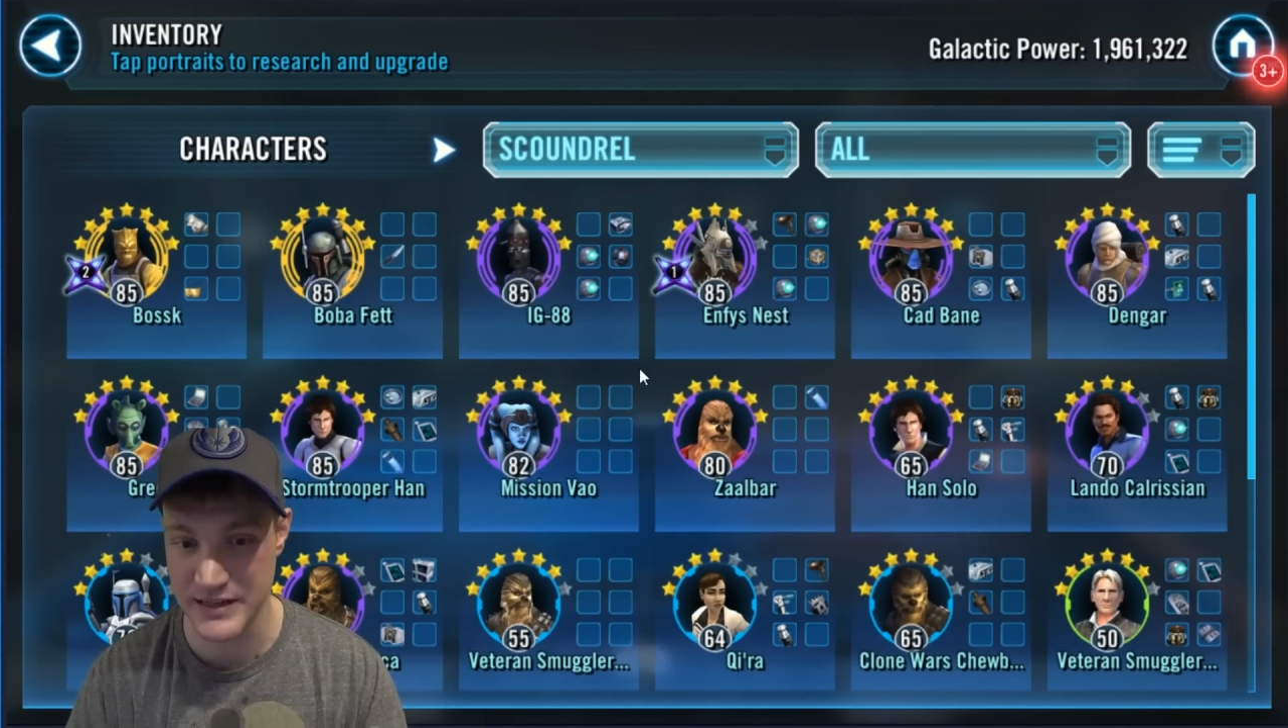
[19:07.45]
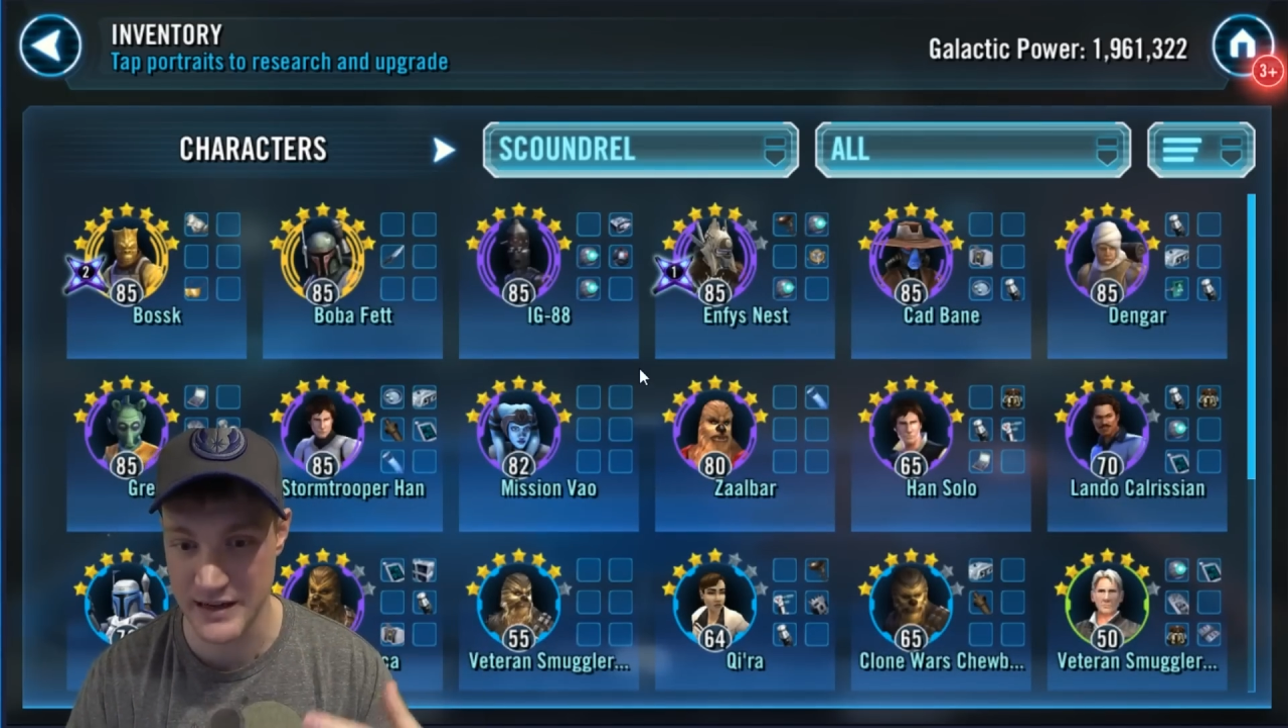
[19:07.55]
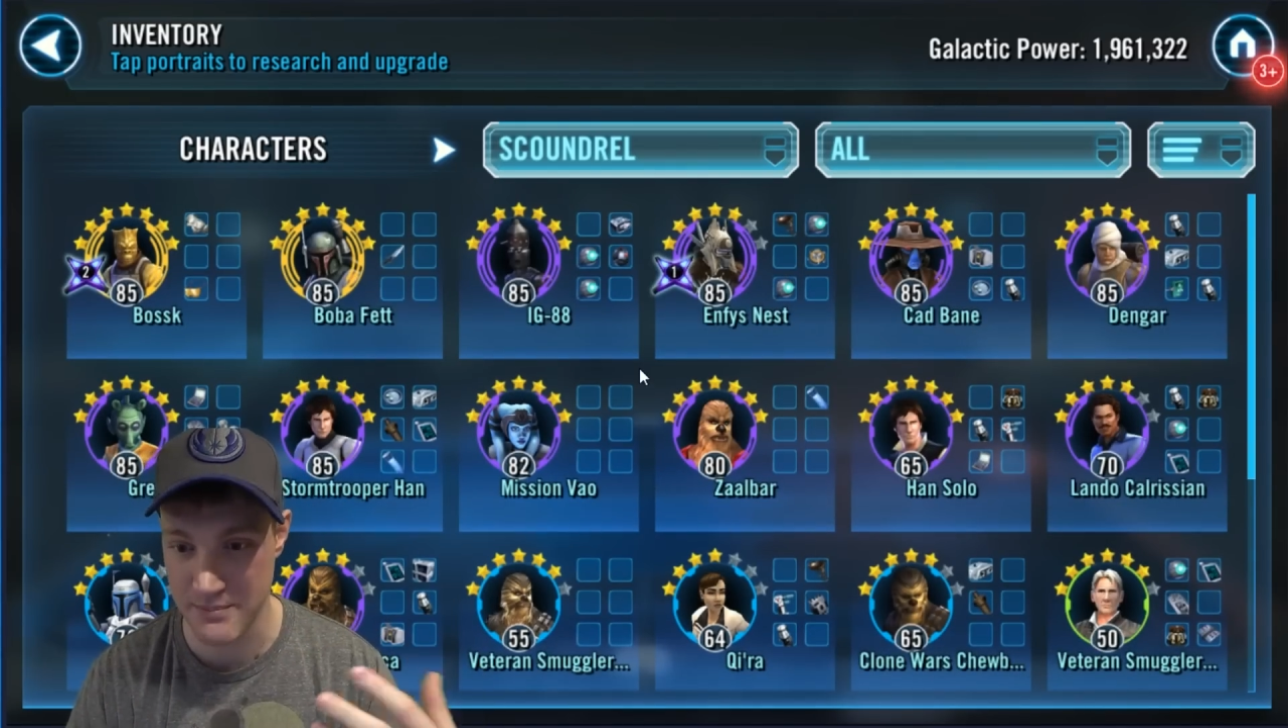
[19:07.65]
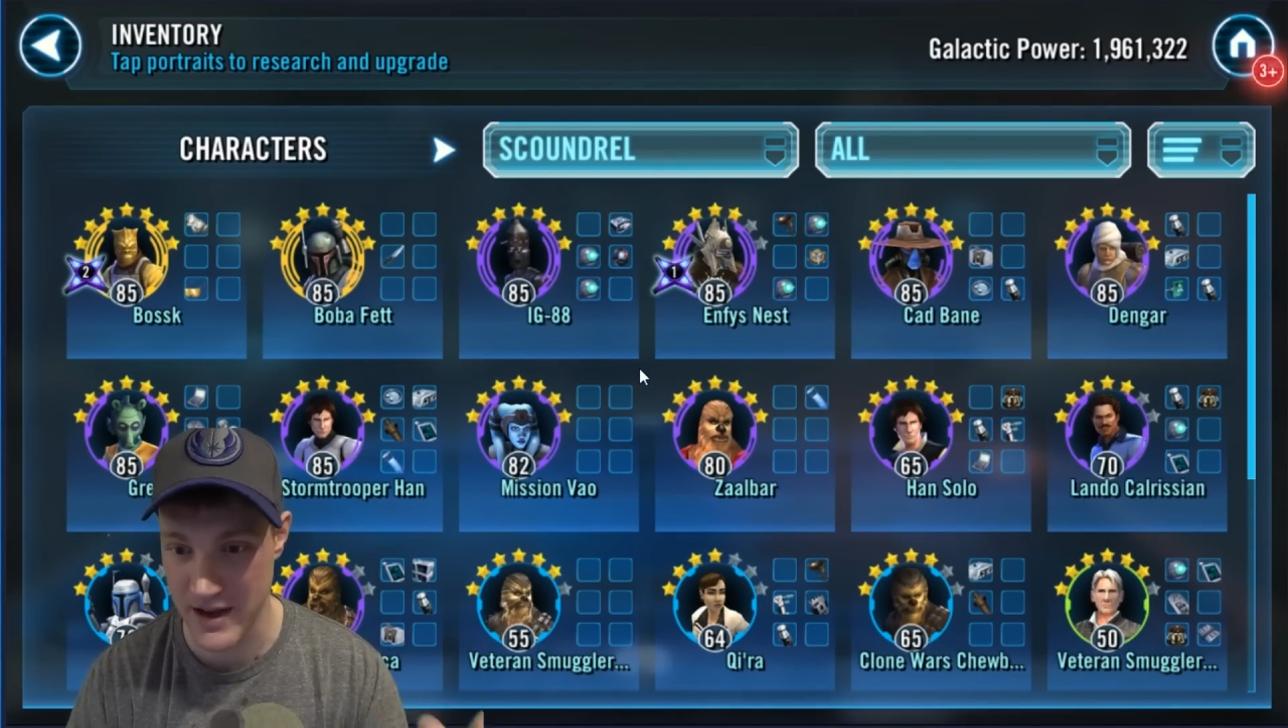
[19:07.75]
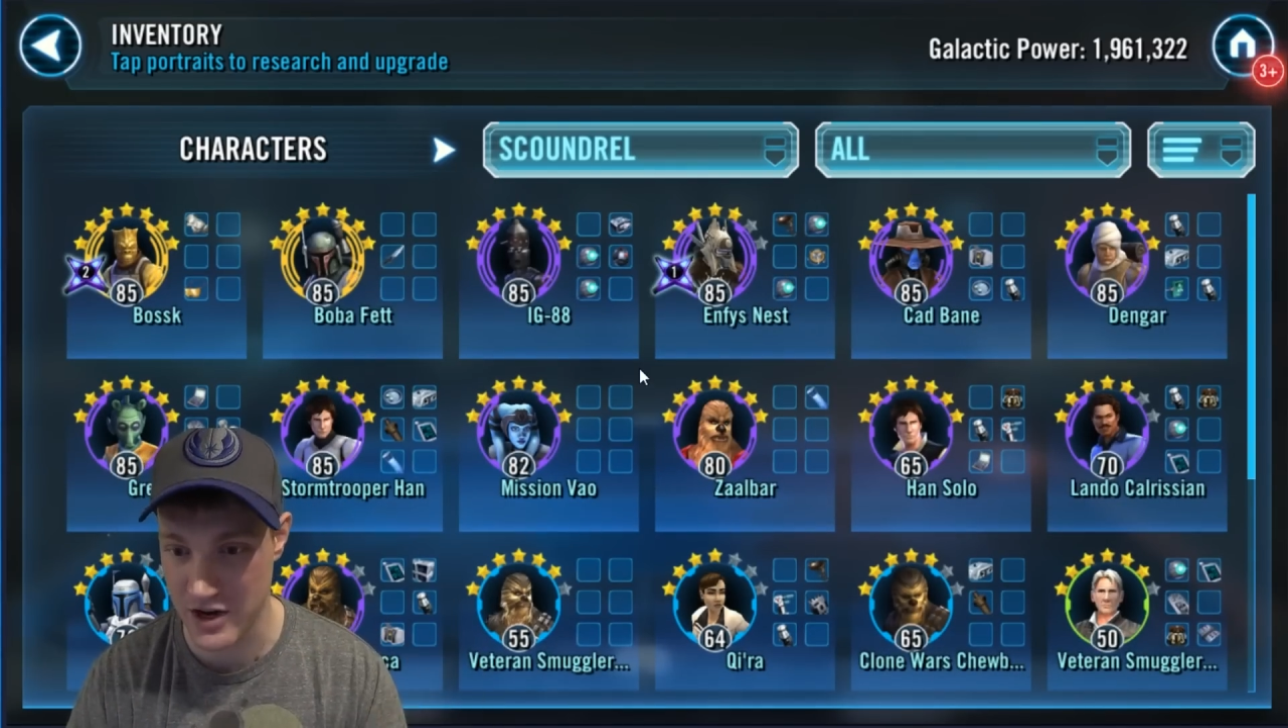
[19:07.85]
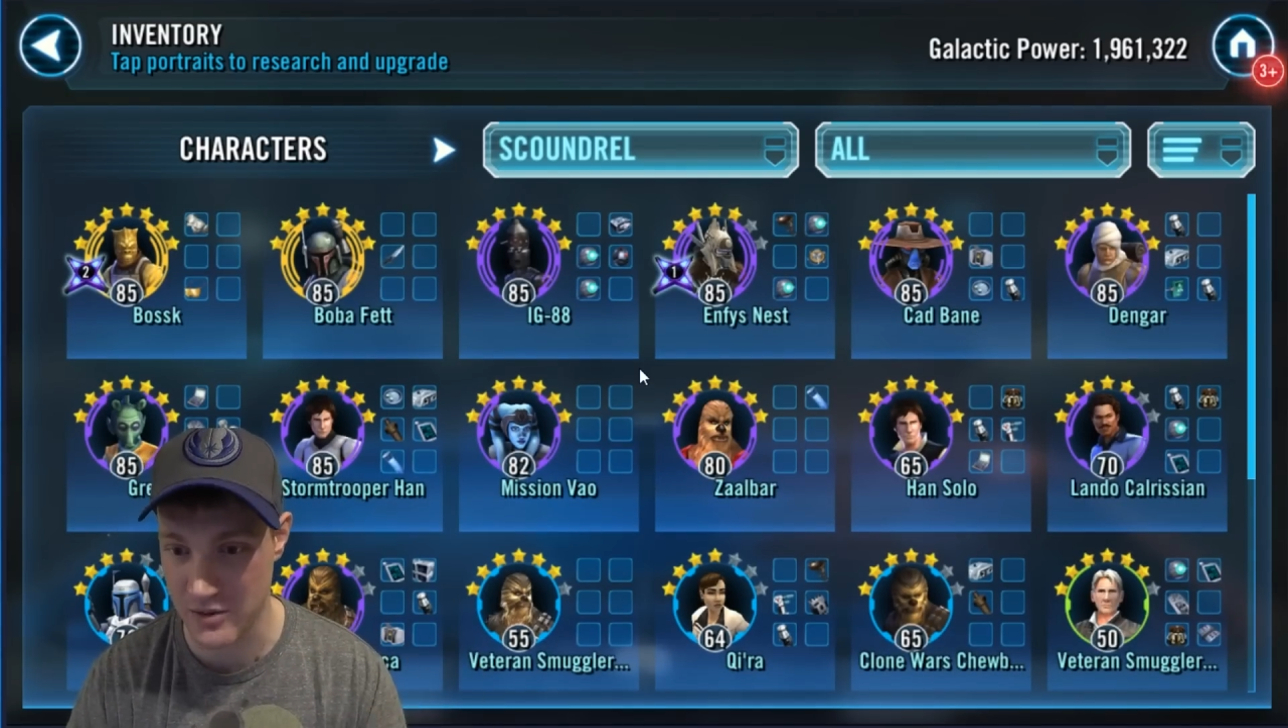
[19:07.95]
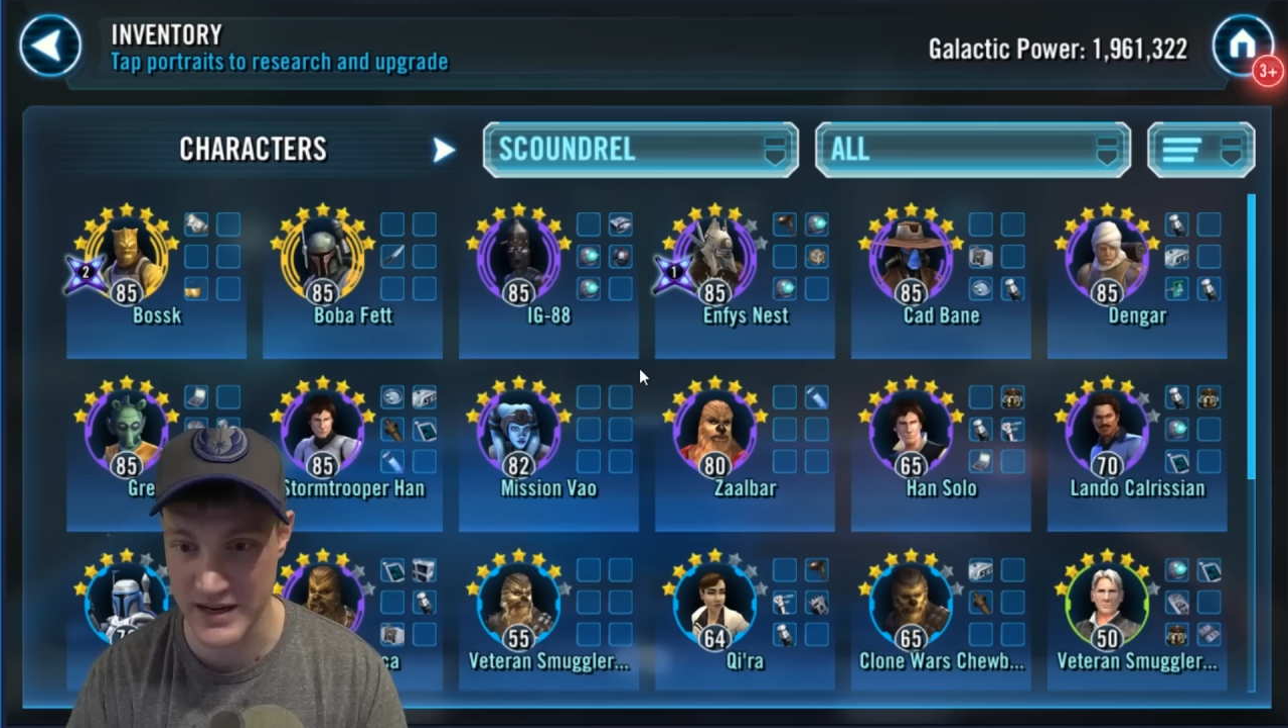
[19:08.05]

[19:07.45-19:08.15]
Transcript: and get better